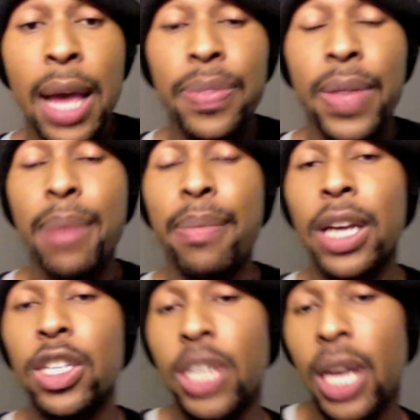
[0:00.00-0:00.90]
they
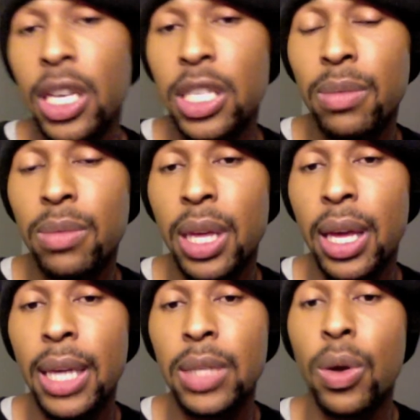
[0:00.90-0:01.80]
might change some
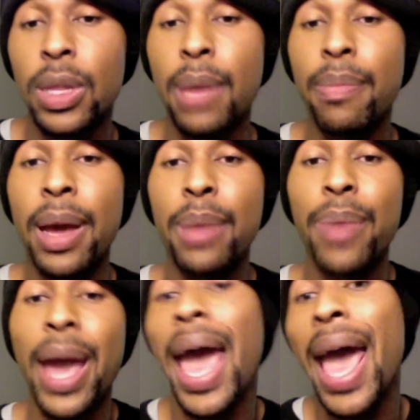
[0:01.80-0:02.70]
things, or they might
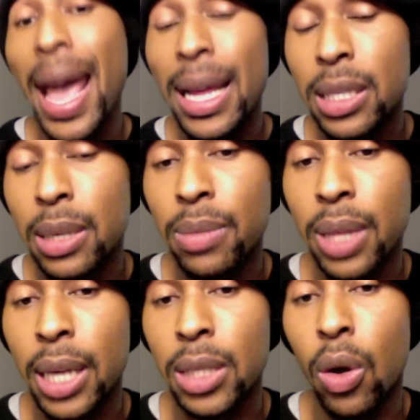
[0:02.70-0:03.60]
add some
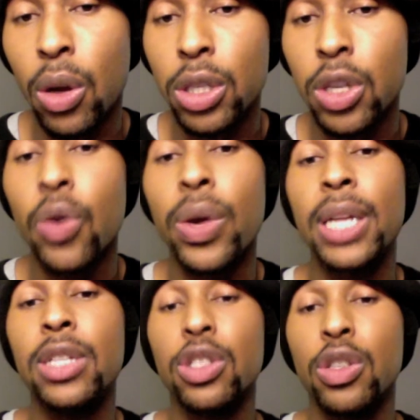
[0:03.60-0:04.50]
things also
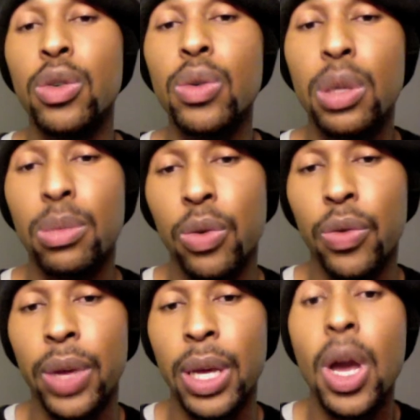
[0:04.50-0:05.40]
into the
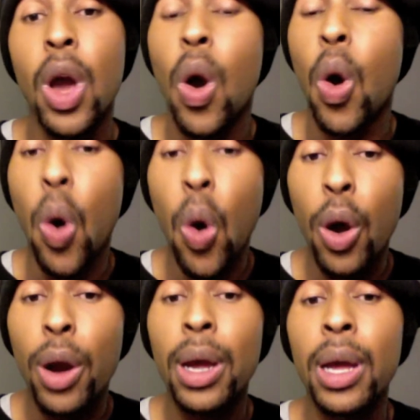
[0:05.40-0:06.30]
movie.
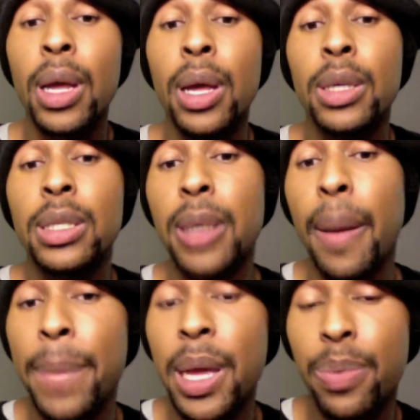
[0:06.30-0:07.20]
Or
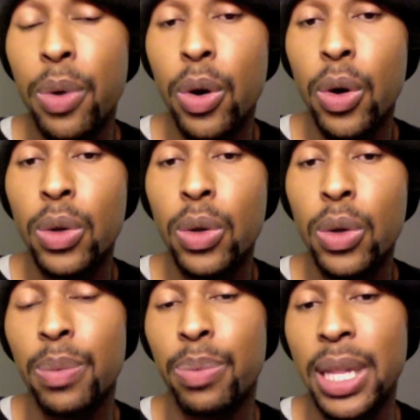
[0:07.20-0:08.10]
some people
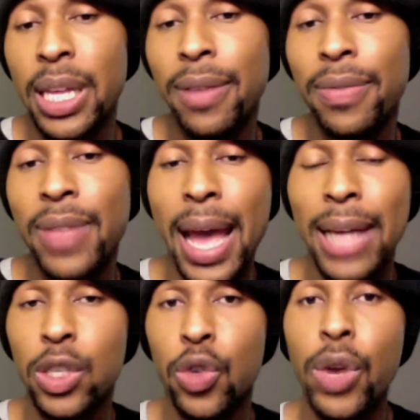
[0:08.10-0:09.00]
believe that at
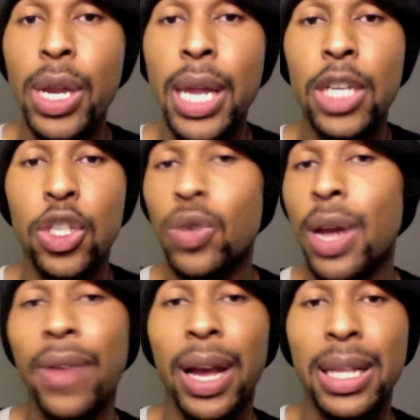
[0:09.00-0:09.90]
screenings you
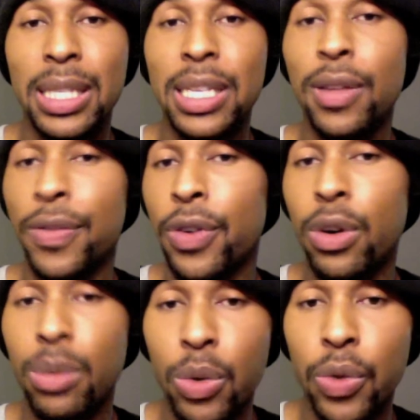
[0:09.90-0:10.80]
never got to see the
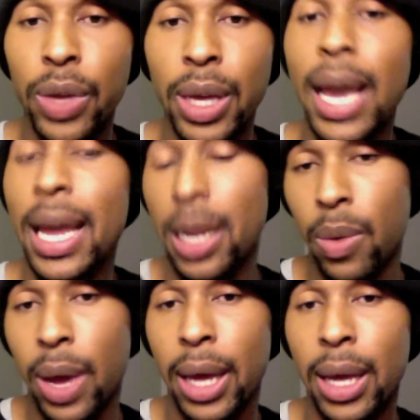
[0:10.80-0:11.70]
full movie
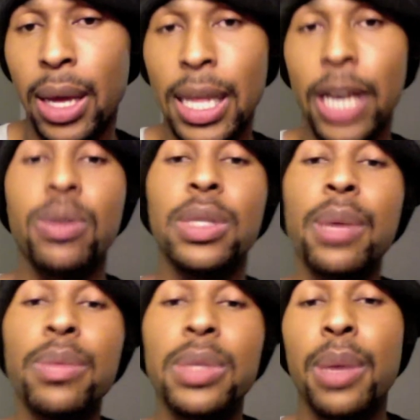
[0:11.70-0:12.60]
anyway. Like, it was
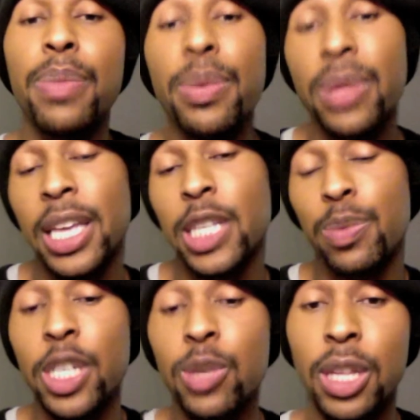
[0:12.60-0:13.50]
some people think,
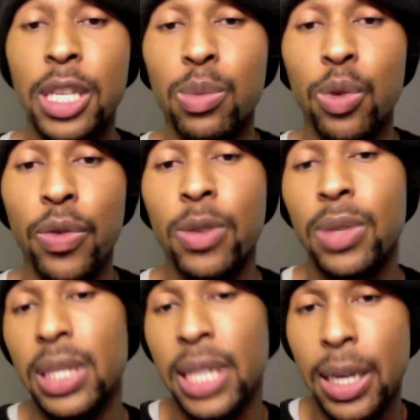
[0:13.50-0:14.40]
especially with this movie, it was
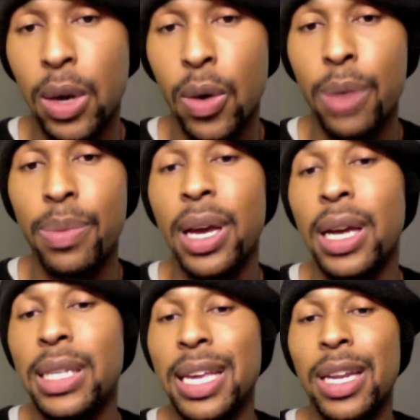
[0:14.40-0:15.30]
a decoy
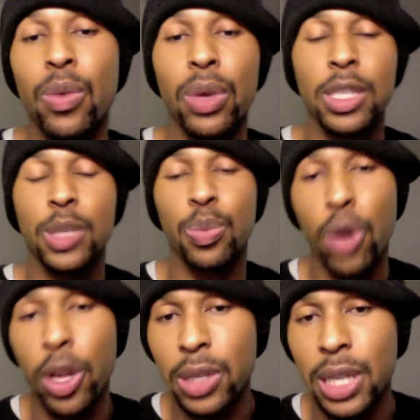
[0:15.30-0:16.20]
because they didn't want the
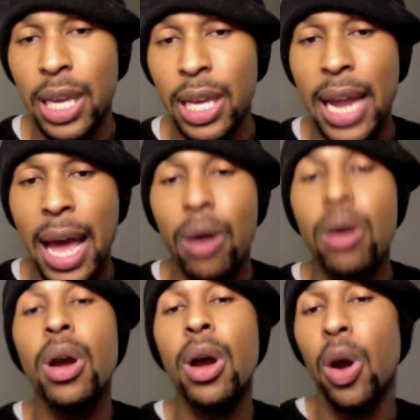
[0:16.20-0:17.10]
spoilers to get out
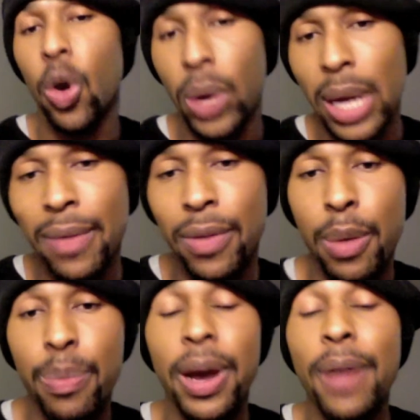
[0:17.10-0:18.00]
or whatever.
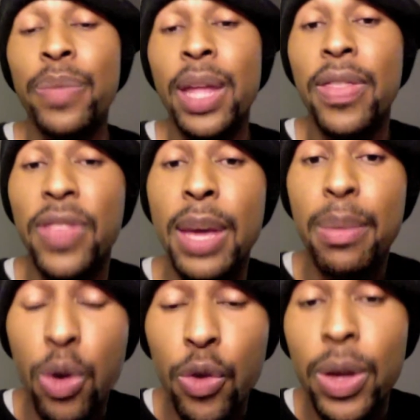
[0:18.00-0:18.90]
But the
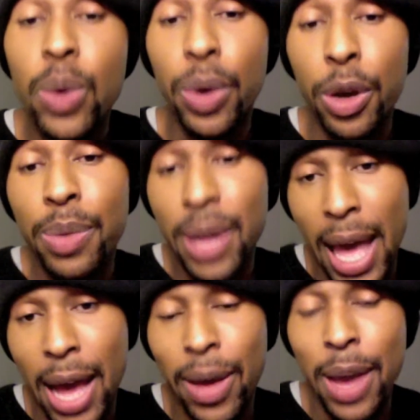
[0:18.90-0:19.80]
movie will be
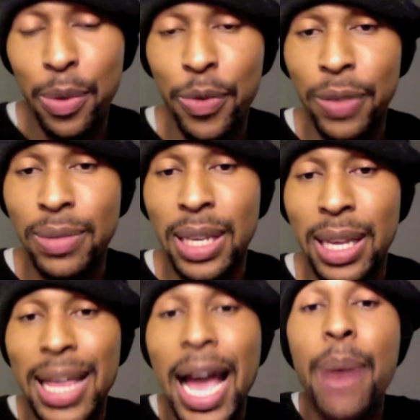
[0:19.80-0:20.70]
out April
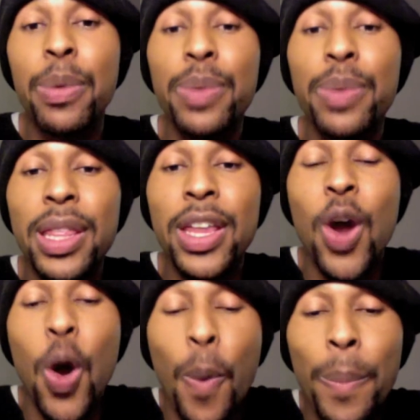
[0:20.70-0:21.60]
15th. I will be there
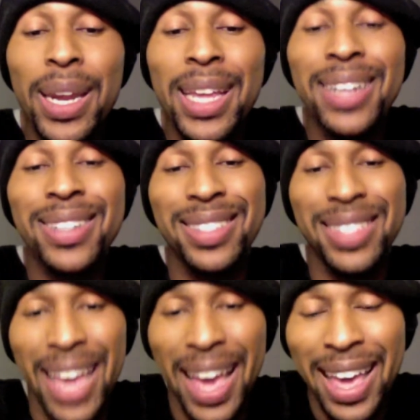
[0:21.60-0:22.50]
opening
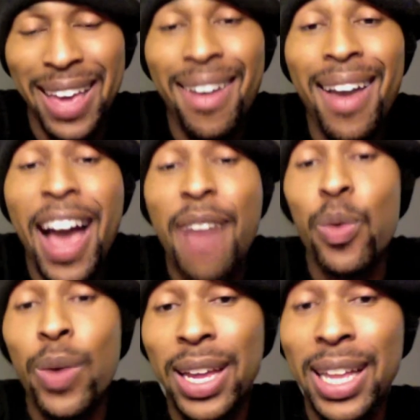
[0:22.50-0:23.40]
day. I've been
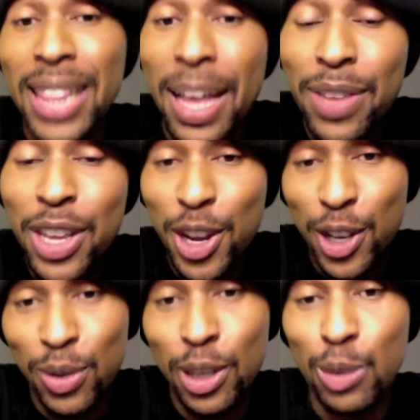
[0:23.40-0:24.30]
waiting 11
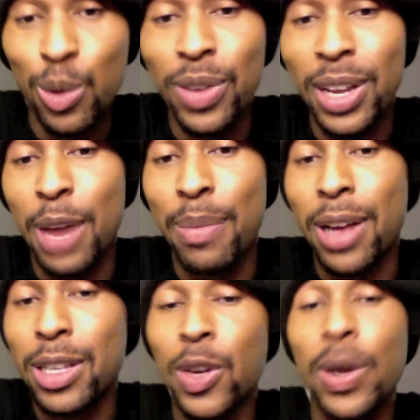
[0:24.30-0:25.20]
years for this movie to come
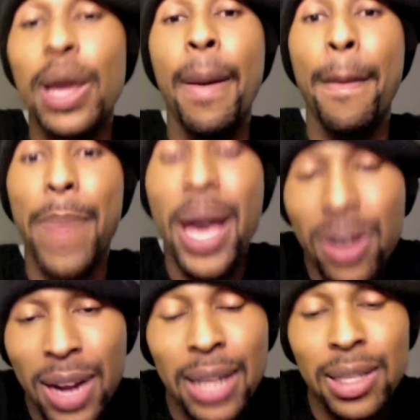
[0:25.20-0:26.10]
out, so it better
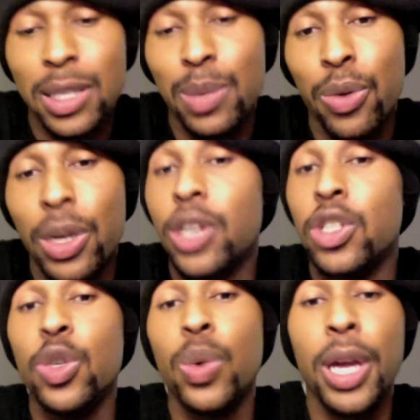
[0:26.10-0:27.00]
not disappoint, because
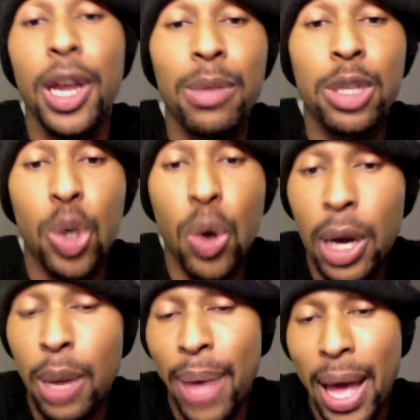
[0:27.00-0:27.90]
you will hear me talk
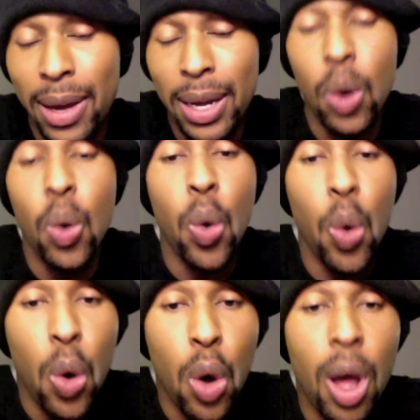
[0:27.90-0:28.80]
about it
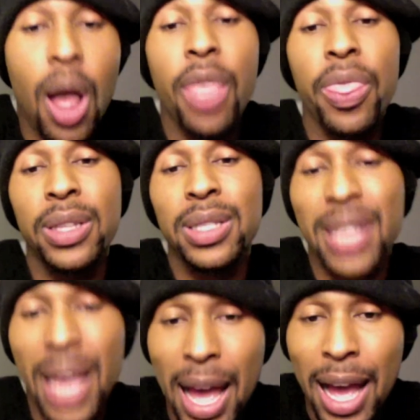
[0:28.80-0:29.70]
all the
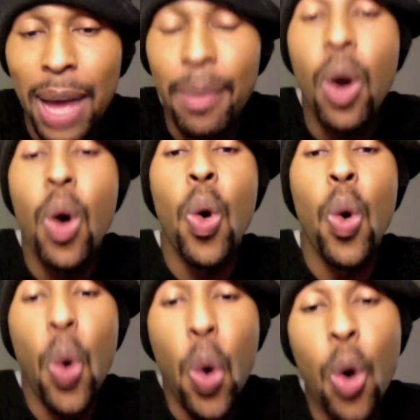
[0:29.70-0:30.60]
time.
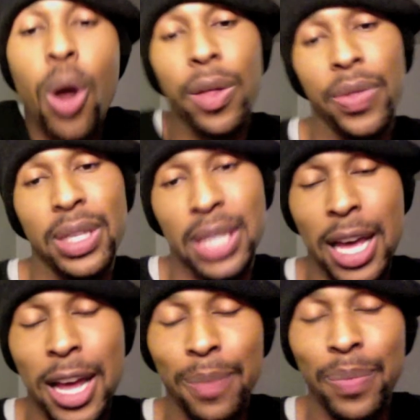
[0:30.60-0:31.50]
All the
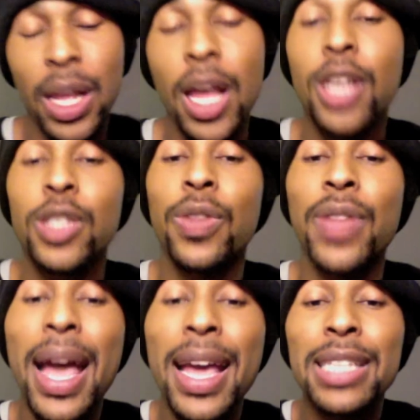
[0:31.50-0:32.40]
time. So
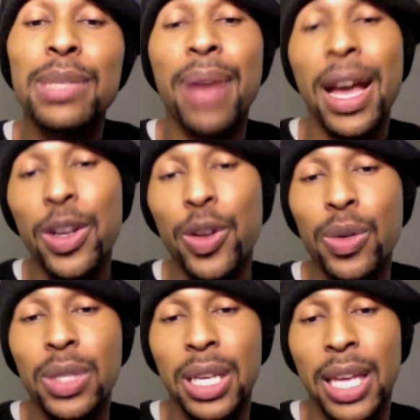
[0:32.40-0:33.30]
that is my
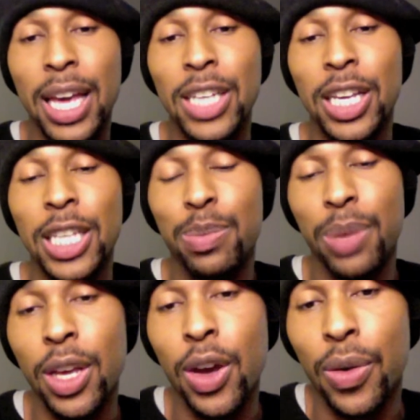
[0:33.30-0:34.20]
news in KJ's
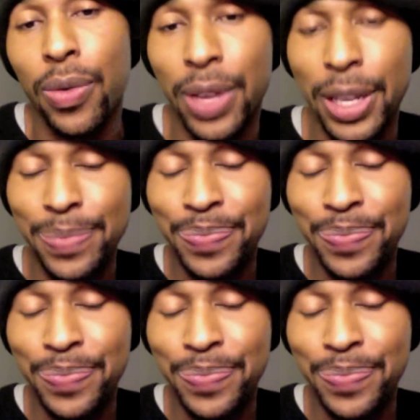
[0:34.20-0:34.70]
POV.